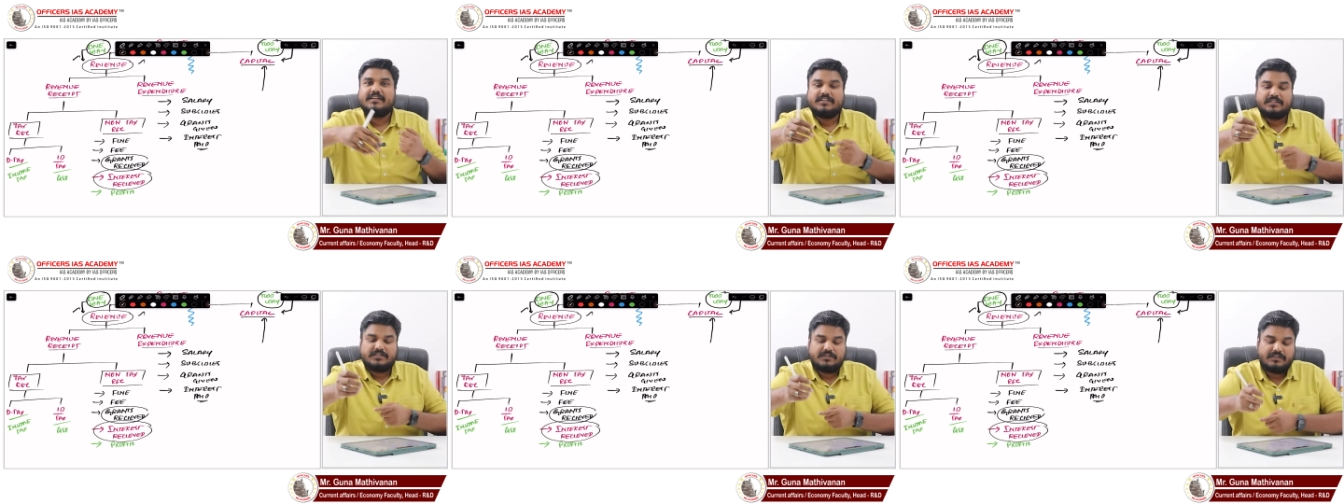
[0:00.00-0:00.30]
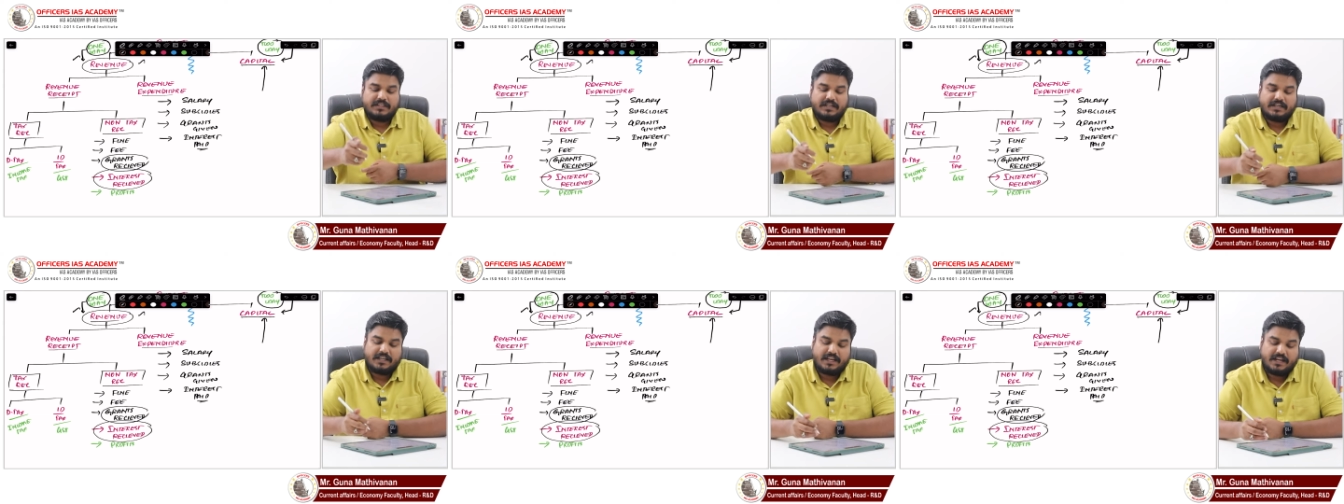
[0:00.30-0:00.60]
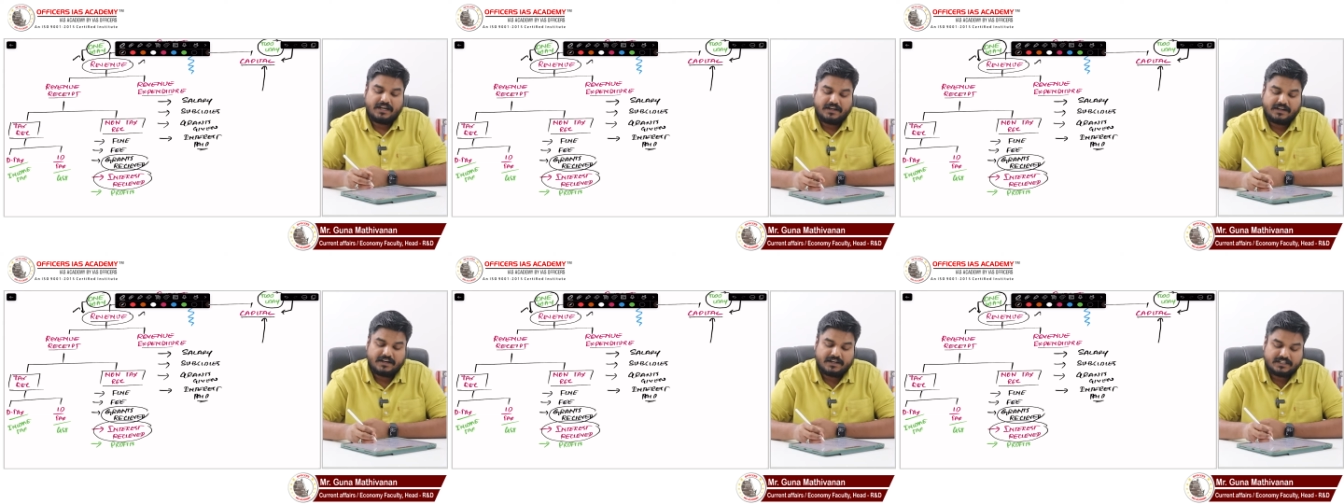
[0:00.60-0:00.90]
So that
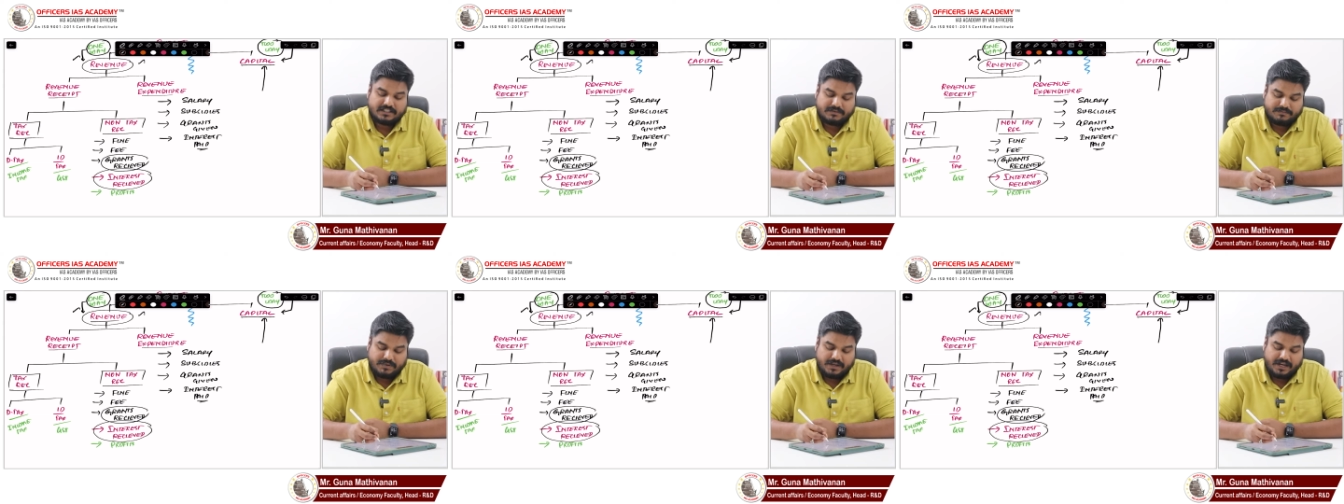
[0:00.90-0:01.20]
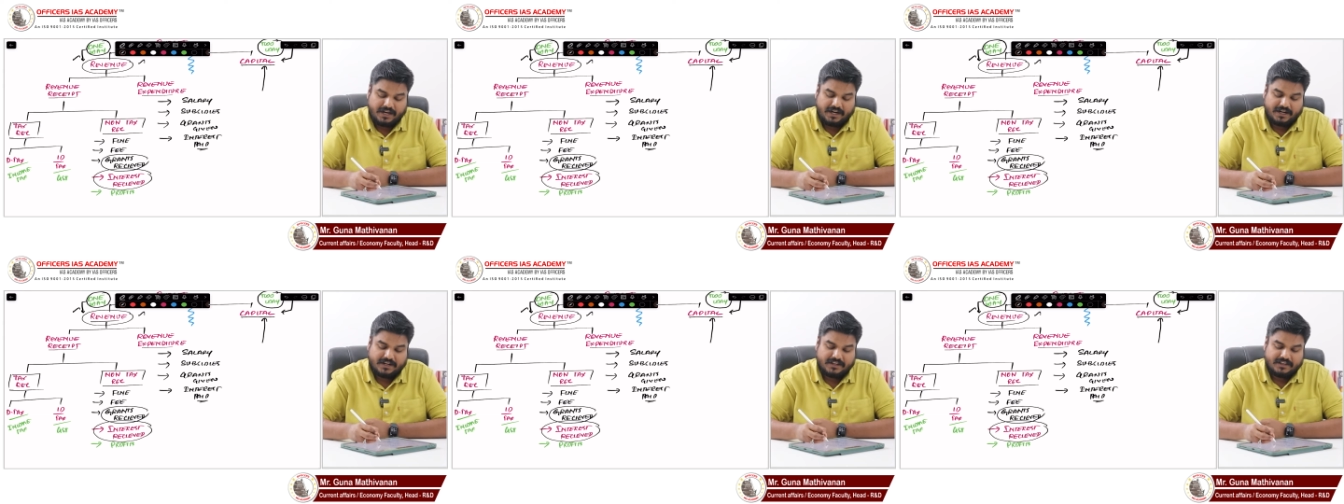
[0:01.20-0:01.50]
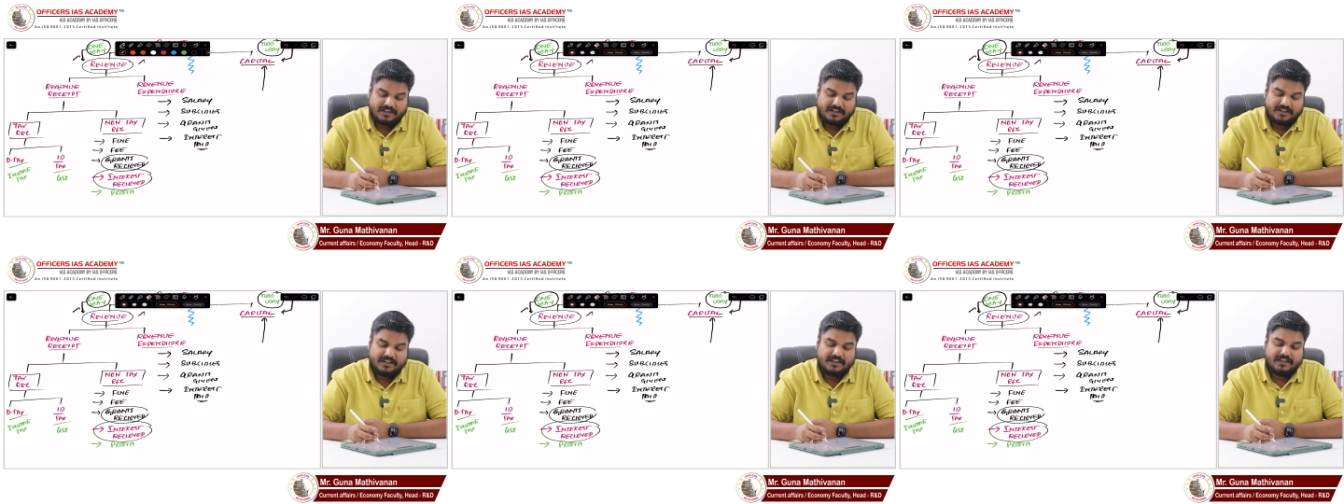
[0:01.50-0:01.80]
interest paid,
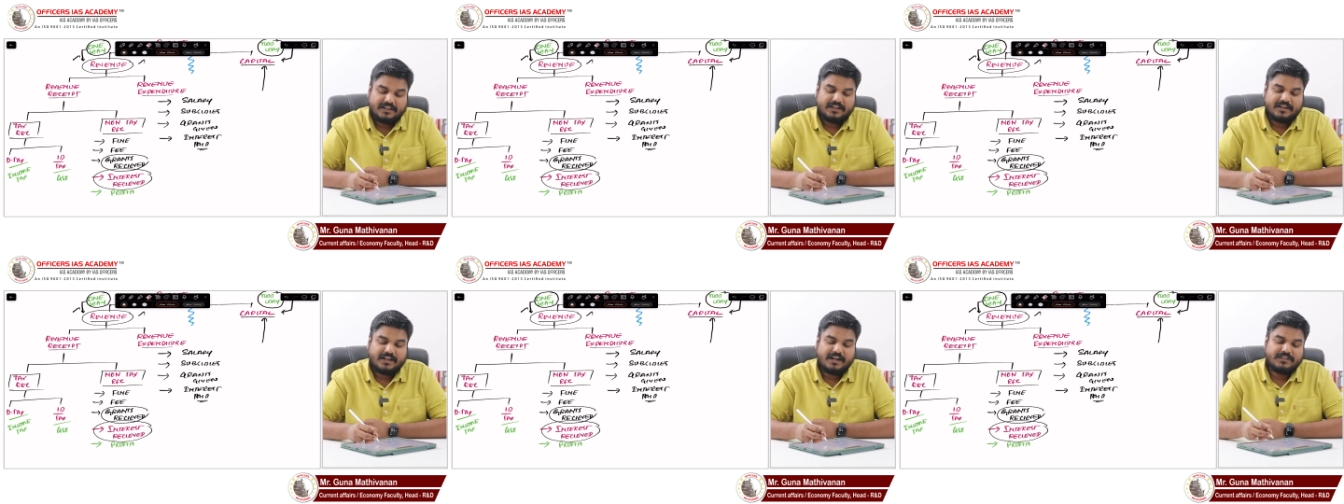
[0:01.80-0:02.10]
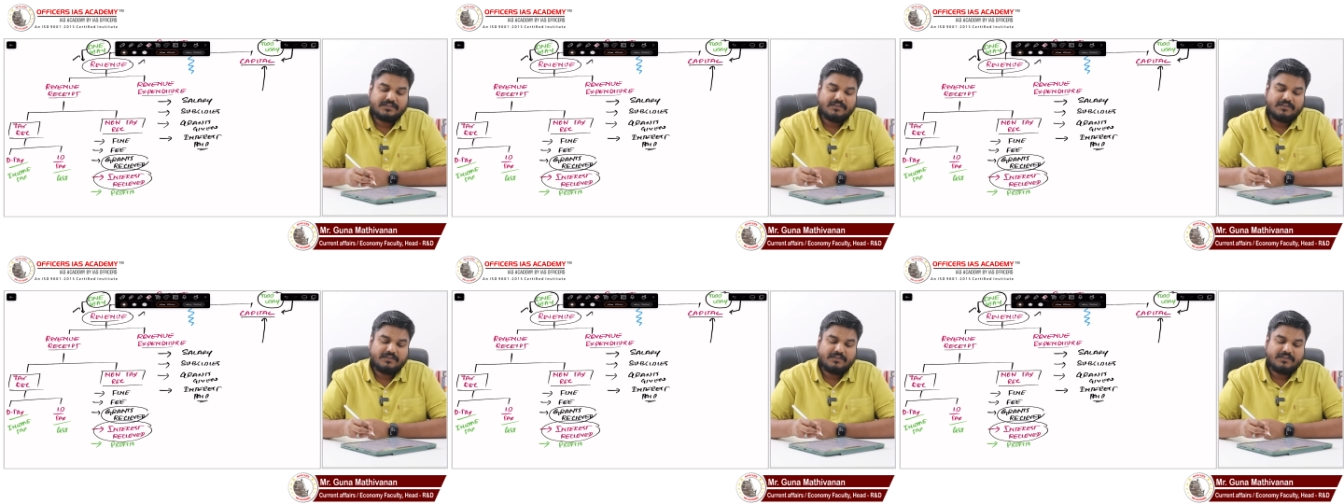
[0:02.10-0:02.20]
right?